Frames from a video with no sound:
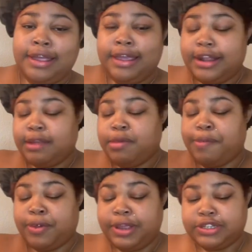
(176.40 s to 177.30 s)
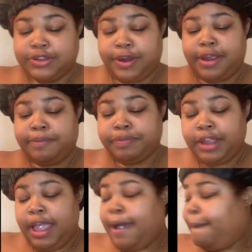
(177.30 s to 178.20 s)
hit them up on Instagram.
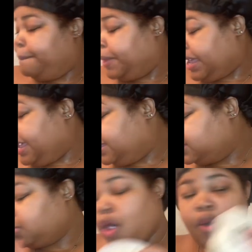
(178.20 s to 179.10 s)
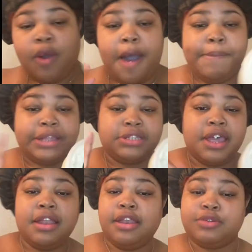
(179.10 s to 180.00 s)
But yeah, so I'm about
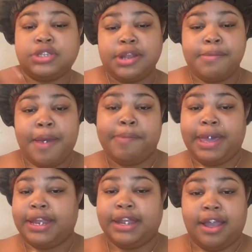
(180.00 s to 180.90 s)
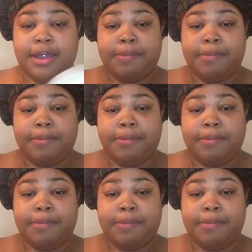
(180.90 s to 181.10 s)
to lotion up my body and I'll come